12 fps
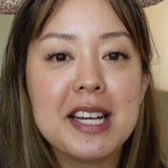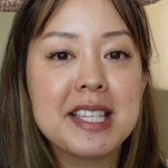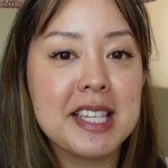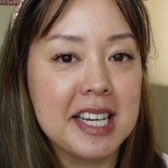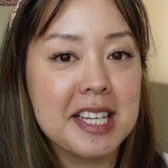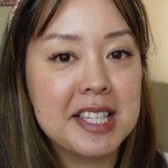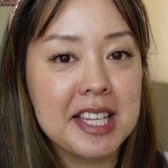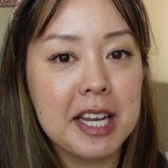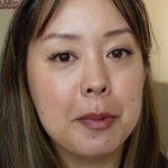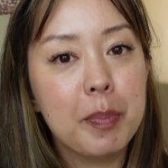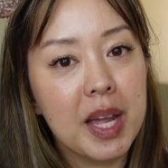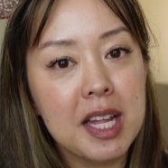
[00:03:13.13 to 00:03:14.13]

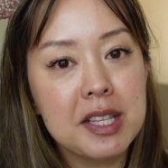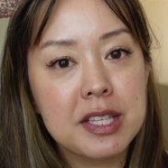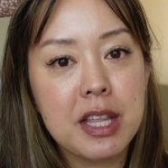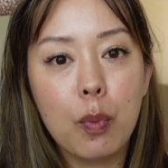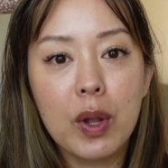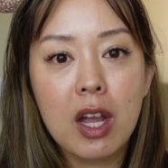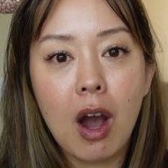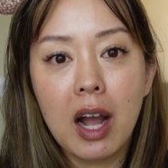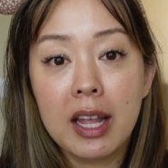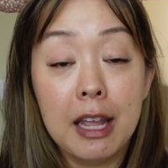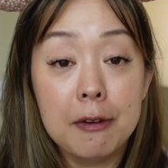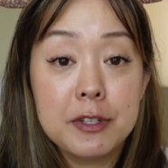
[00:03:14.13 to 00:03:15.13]
citizen pins that we
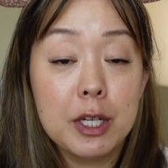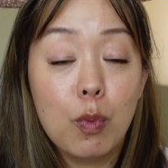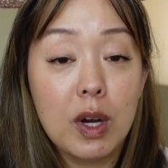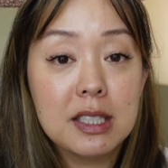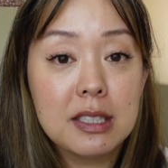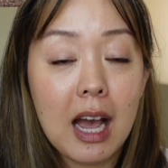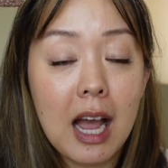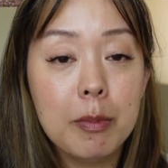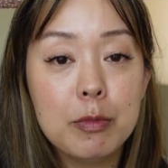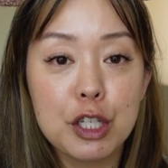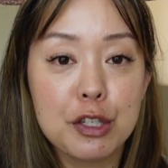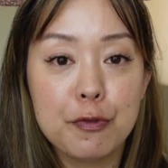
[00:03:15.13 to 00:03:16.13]
got gifted one time
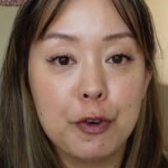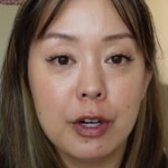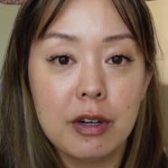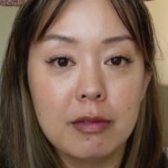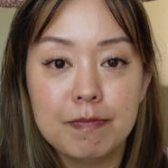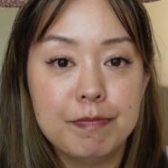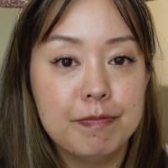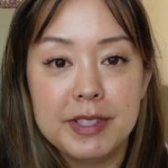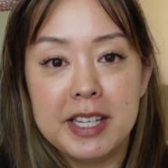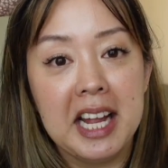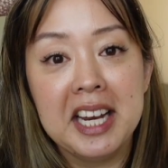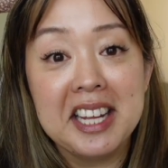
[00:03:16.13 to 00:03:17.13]
just for
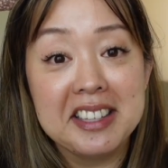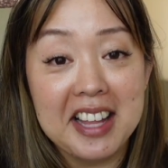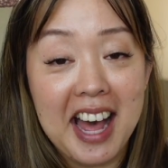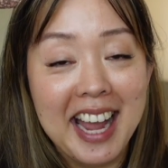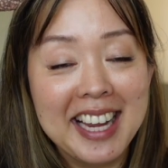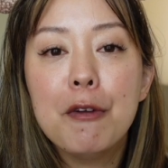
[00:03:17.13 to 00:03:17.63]
standing in line.